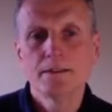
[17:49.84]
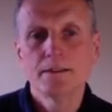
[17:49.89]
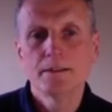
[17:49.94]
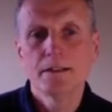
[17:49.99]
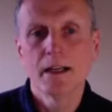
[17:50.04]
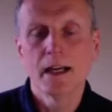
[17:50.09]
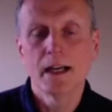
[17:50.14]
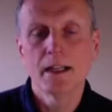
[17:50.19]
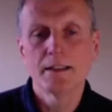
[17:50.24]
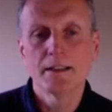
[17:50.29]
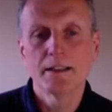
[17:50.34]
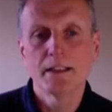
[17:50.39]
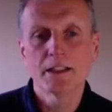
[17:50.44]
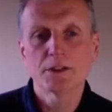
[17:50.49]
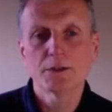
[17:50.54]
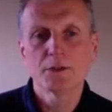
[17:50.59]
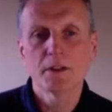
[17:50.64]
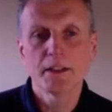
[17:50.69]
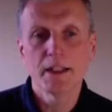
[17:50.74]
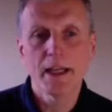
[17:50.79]
And the
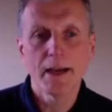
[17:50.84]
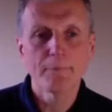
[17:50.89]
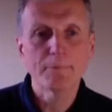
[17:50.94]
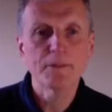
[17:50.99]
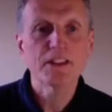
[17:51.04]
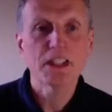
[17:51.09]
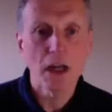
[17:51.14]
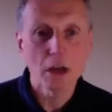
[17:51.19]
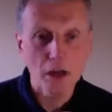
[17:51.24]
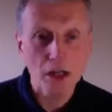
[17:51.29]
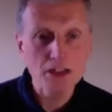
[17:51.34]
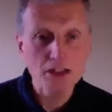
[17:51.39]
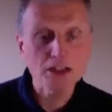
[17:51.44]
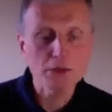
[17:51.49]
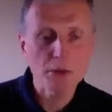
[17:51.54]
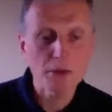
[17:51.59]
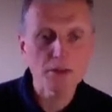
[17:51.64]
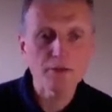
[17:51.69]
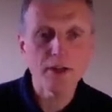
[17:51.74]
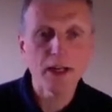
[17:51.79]
next one, yeah. So I just
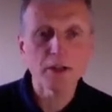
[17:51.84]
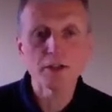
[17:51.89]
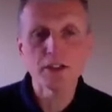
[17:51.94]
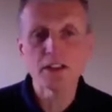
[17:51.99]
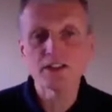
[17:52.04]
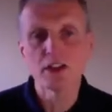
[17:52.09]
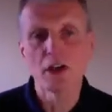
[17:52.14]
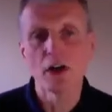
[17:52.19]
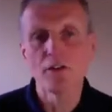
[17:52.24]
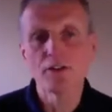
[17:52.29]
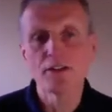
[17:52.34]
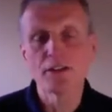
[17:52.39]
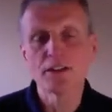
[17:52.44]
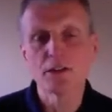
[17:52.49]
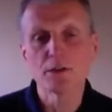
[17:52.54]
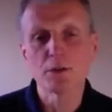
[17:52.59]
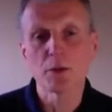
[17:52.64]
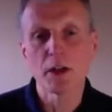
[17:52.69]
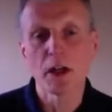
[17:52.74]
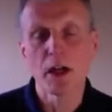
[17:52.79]
want to round this off. This
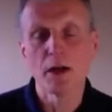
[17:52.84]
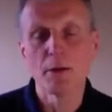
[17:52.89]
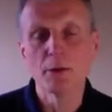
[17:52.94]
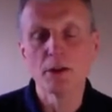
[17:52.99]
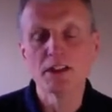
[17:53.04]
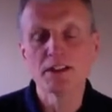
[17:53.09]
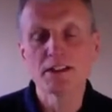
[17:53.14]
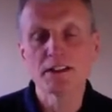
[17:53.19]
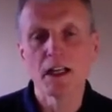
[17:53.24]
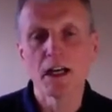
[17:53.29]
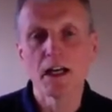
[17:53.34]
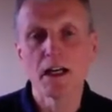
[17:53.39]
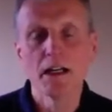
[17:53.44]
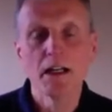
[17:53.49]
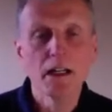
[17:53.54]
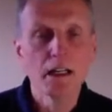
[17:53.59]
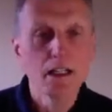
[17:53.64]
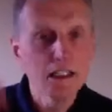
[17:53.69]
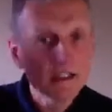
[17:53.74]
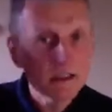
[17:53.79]
is what I was
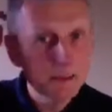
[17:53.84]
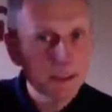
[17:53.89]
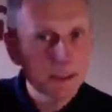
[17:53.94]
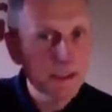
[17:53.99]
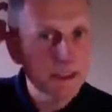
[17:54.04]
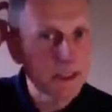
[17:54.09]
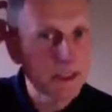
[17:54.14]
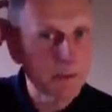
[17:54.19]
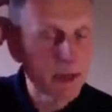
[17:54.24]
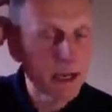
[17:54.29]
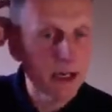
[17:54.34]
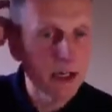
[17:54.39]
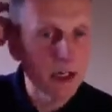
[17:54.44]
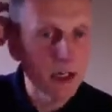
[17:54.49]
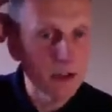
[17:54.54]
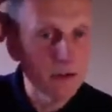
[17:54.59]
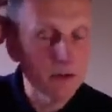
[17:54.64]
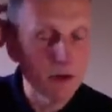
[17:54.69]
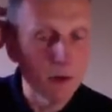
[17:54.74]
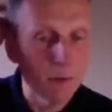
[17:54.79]
speaking about
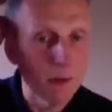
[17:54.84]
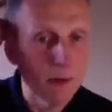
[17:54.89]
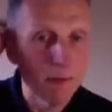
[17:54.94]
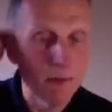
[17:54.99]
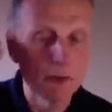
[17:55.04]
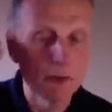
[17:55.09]
earlier on when we